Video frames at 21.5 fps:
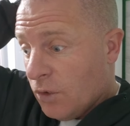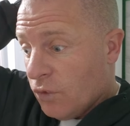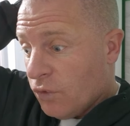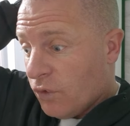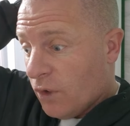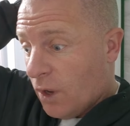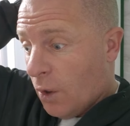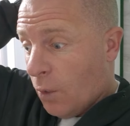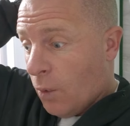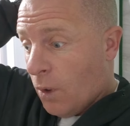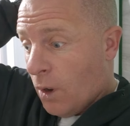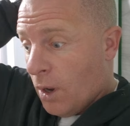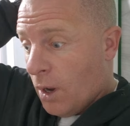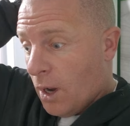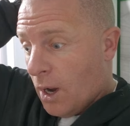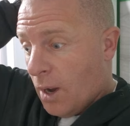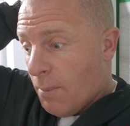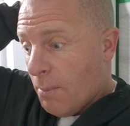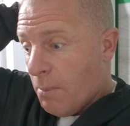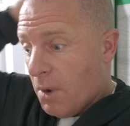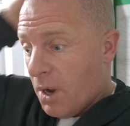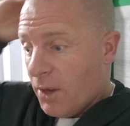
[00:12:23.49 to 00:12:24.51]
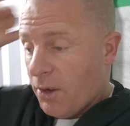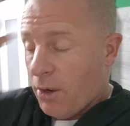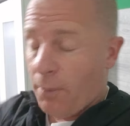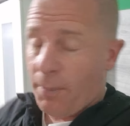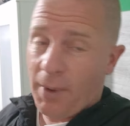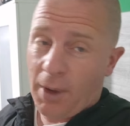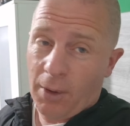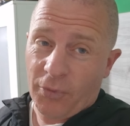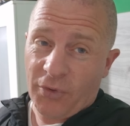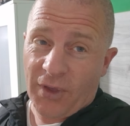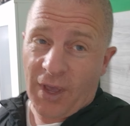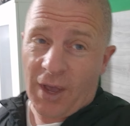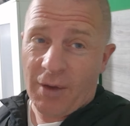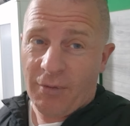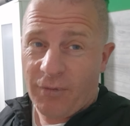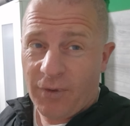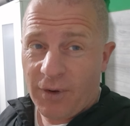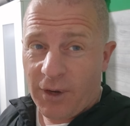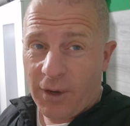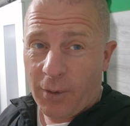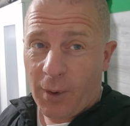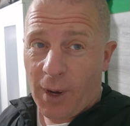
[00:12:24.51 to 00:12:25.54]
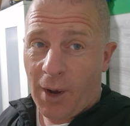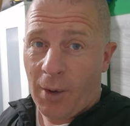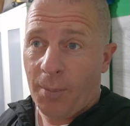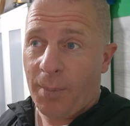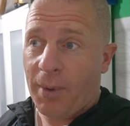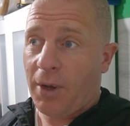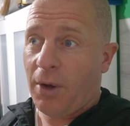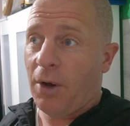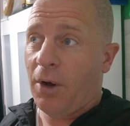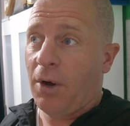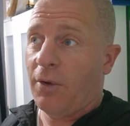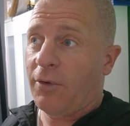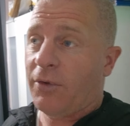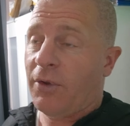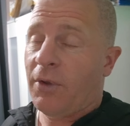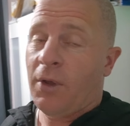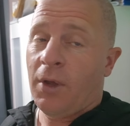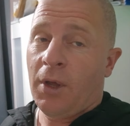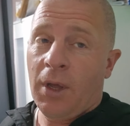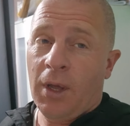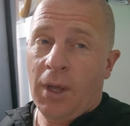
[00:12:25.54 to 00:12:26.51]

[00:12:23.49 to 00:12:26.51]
So I might not be able to get a video out because